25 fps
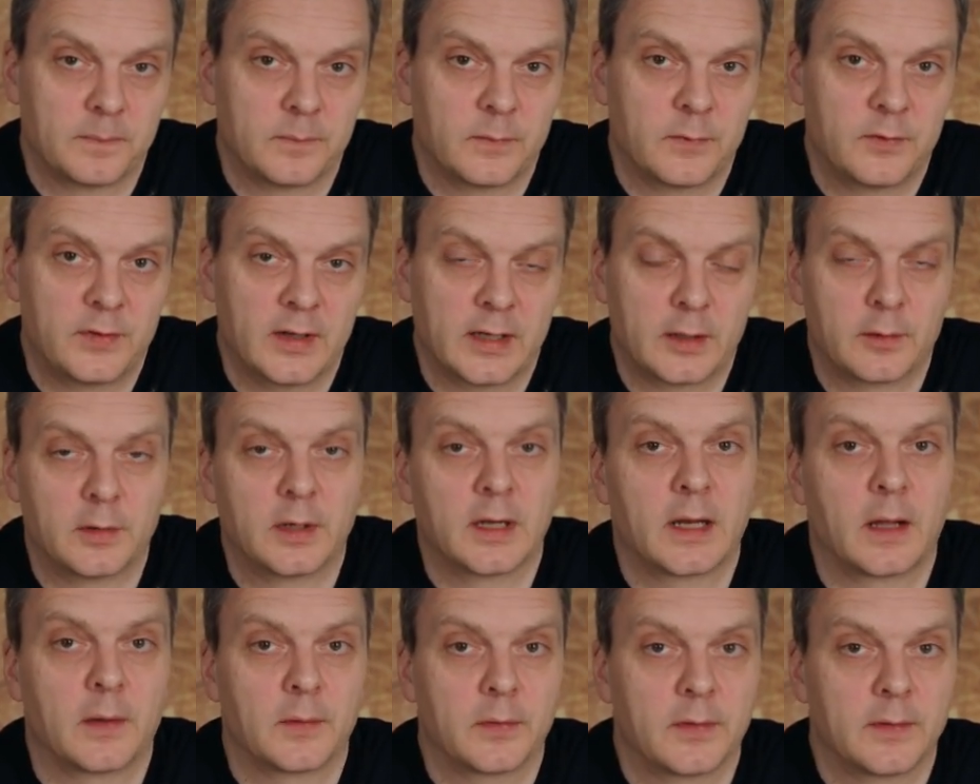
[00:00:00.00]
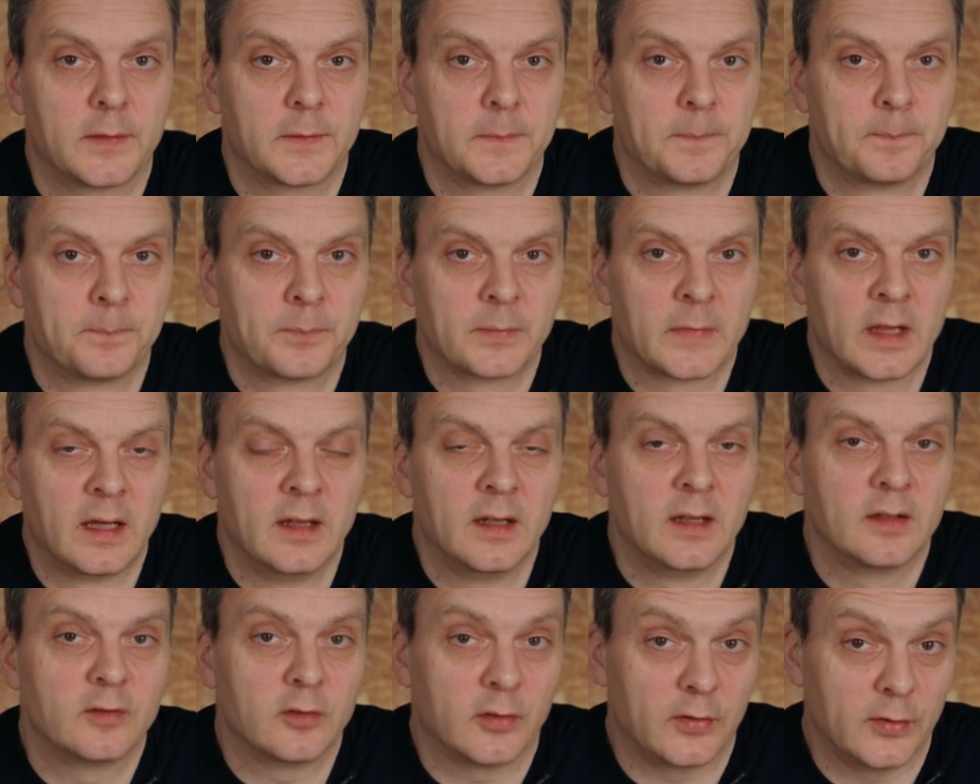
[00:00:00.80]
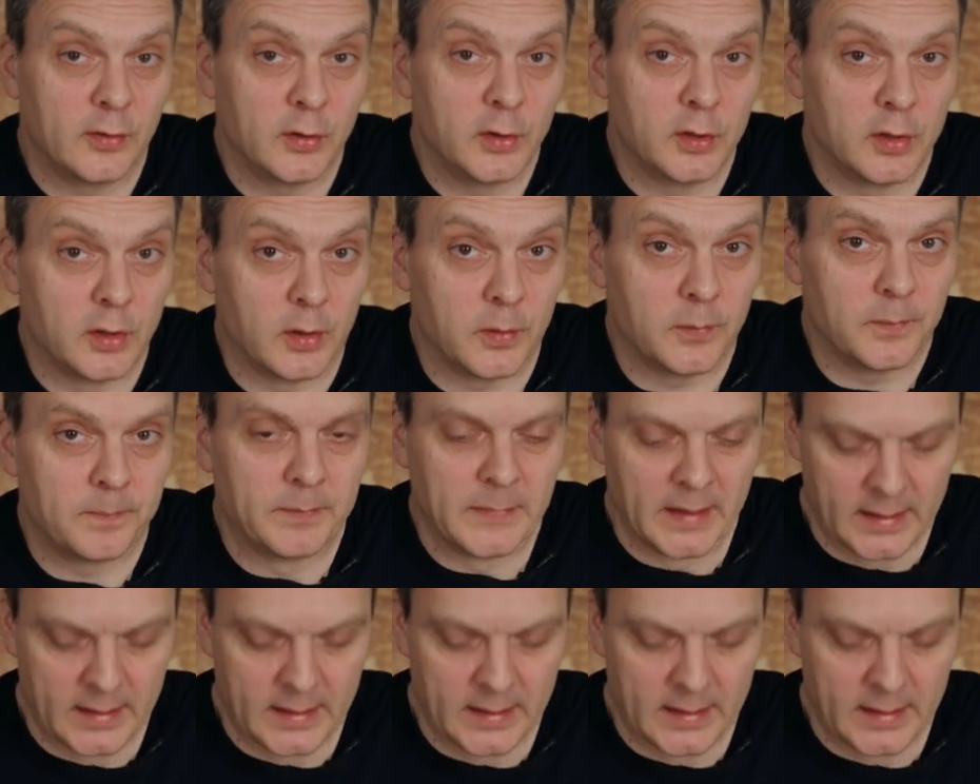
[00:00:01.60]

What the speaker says: figure it out, just so you know.